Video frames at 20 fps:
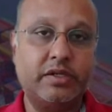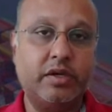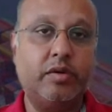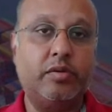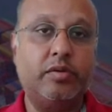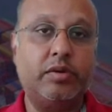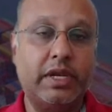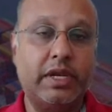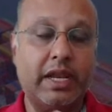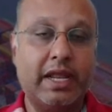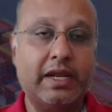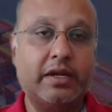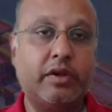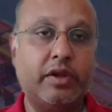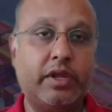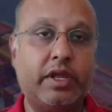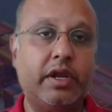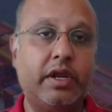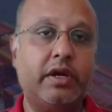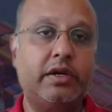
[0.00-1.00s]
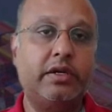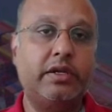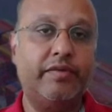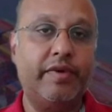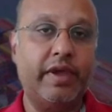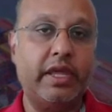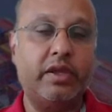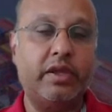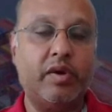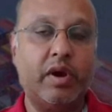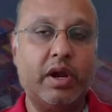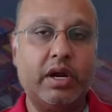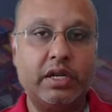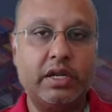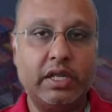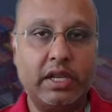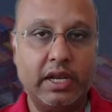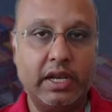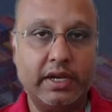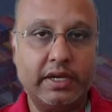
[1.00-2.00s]
So glad to hear the way you
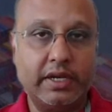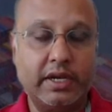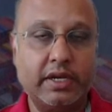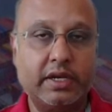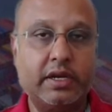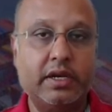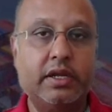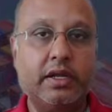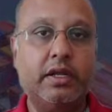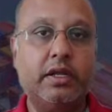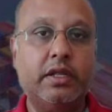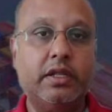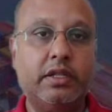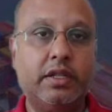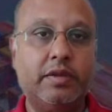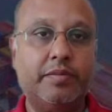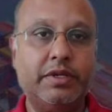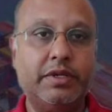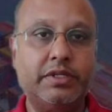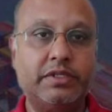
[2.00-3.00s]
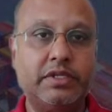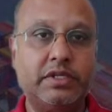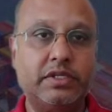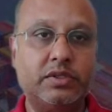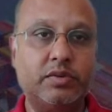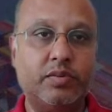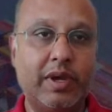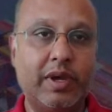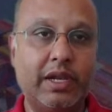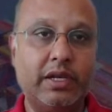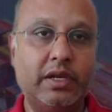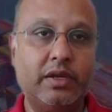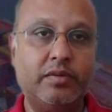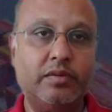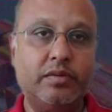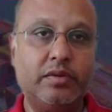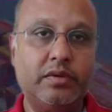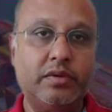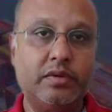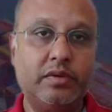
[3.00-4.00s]
articulated the business value.